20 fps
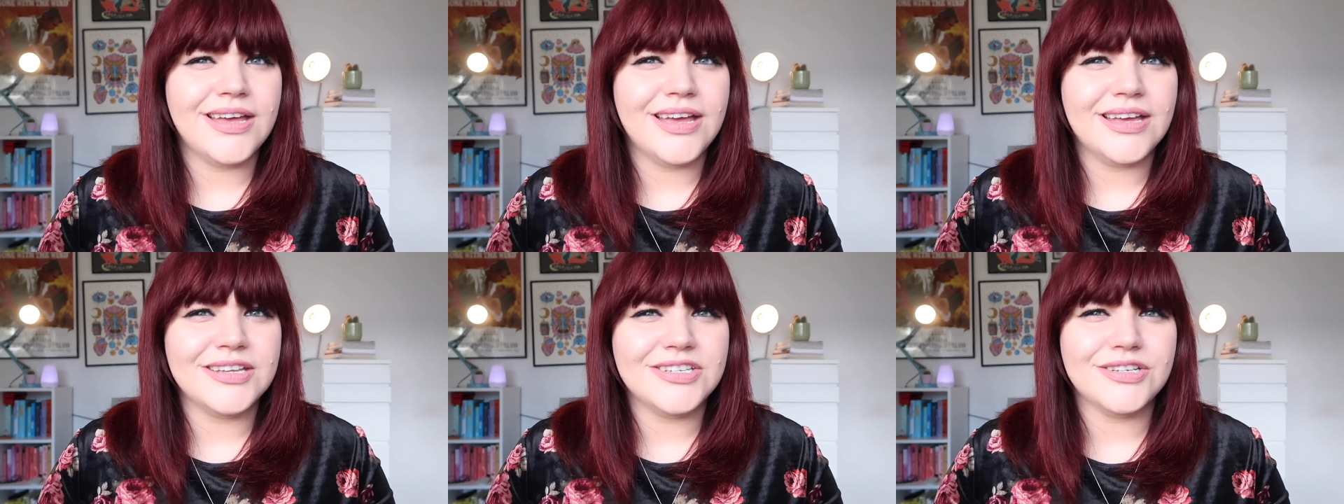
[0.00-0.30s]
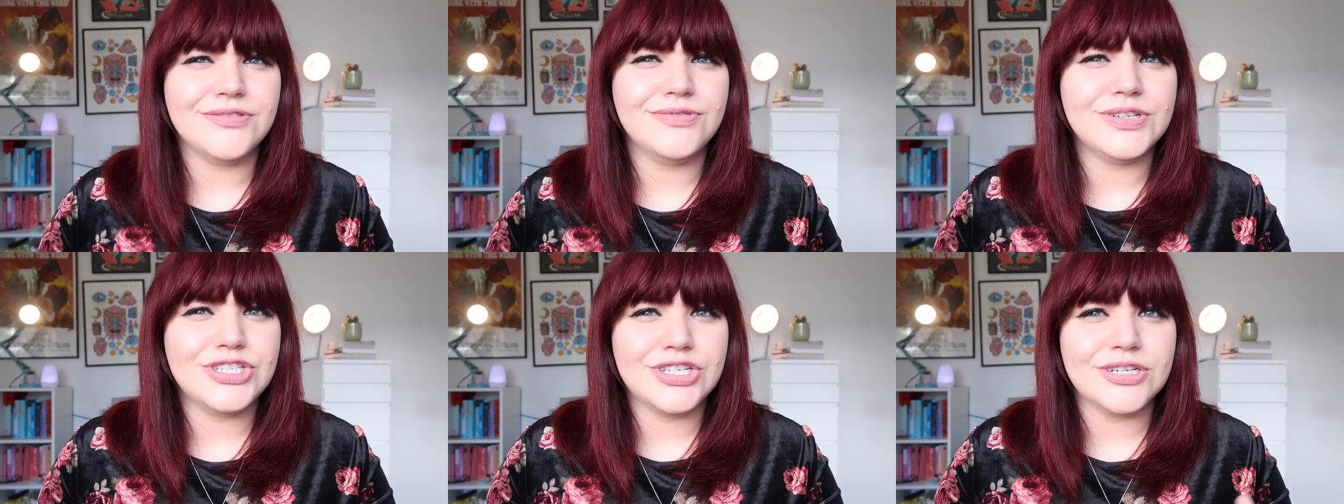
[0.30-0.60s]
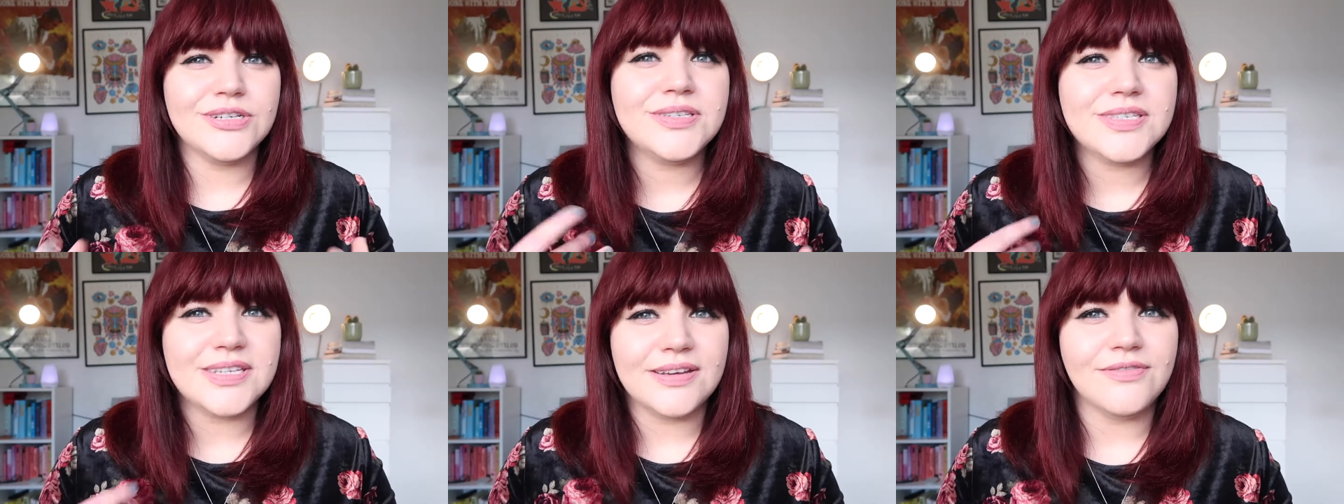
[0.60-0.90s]
to
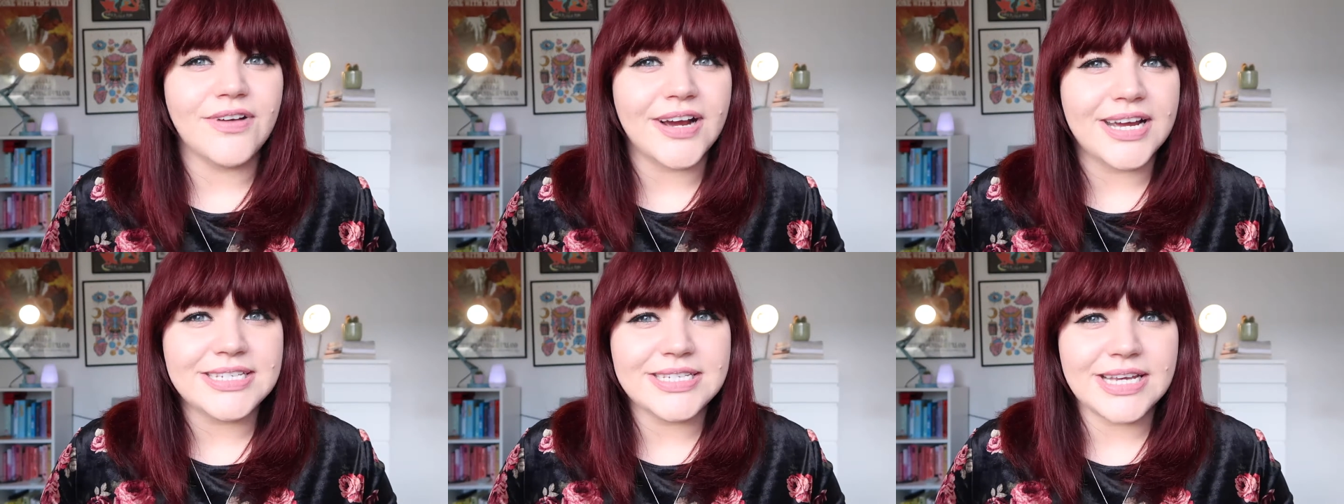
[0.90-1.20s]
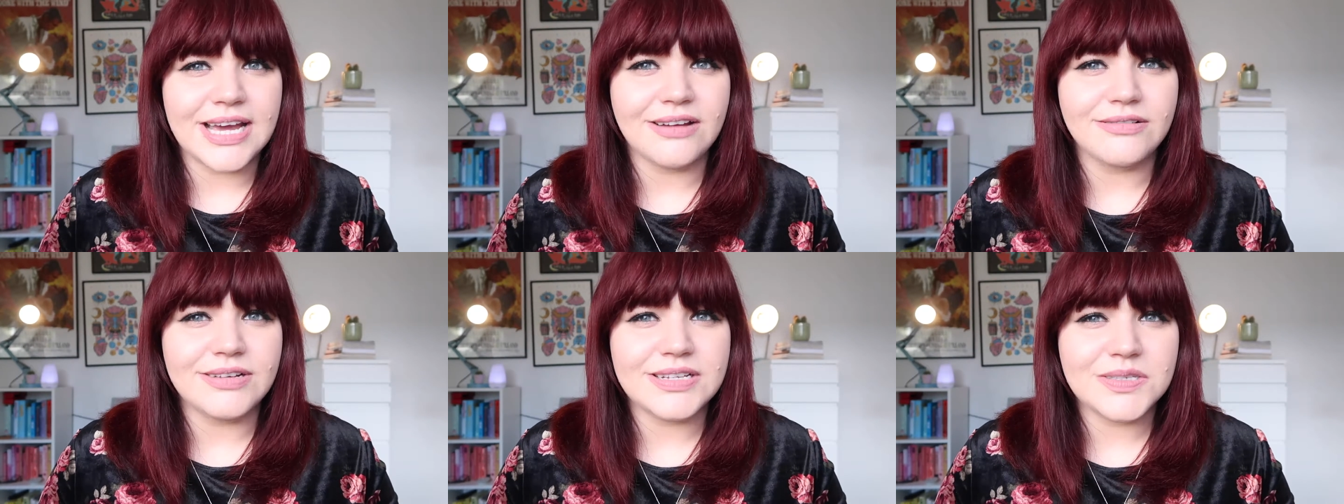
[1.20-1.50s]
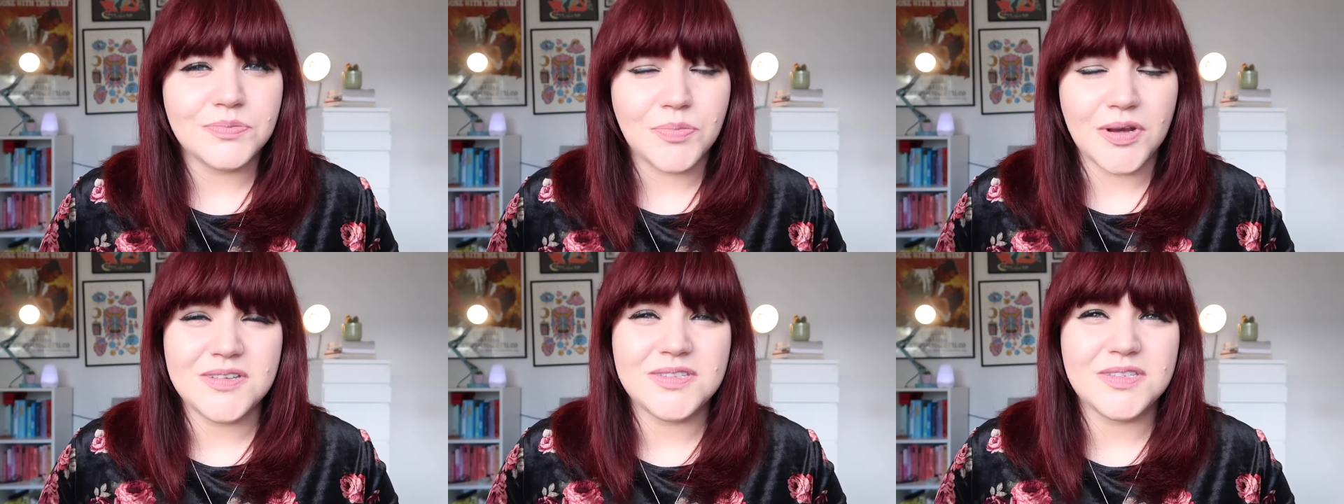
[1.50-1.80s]
reduce it right down,
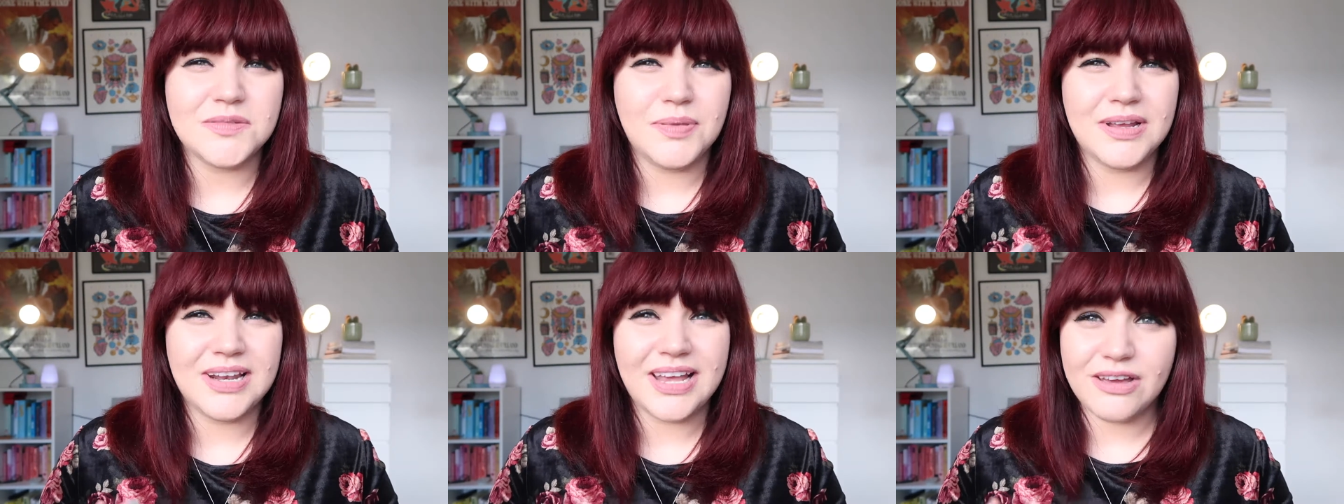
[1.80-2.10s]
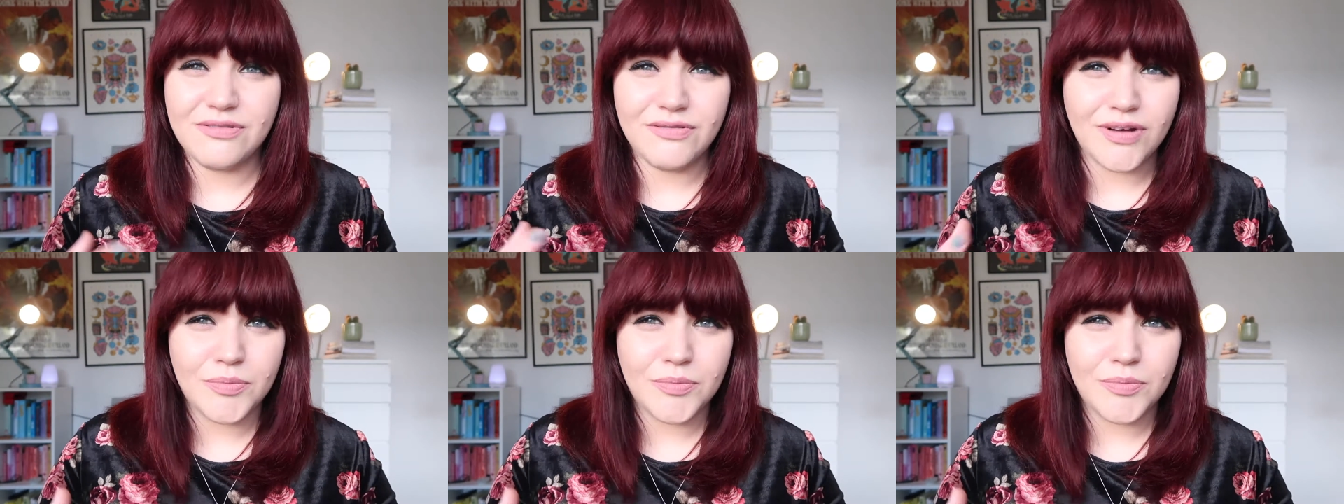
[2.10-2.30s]
is supposed to be like a